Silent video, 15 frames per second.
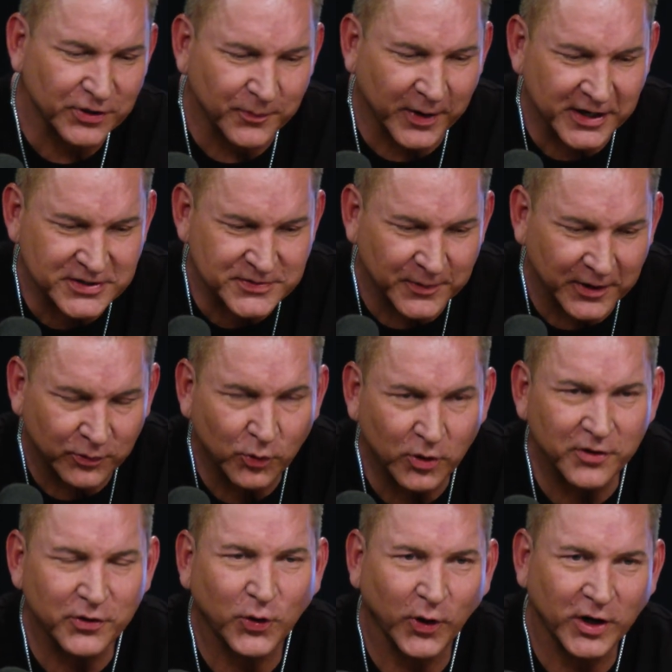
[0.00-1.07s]
Mike Smith. What are
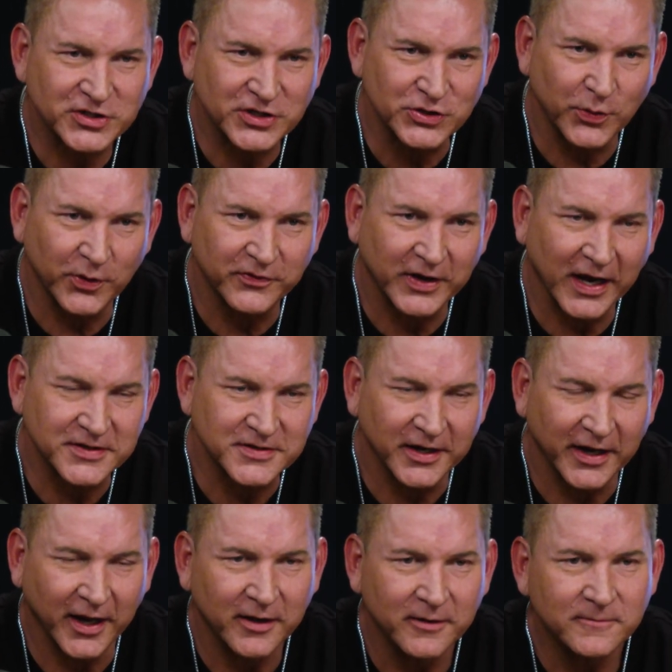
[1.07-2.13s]
the questions we've got today?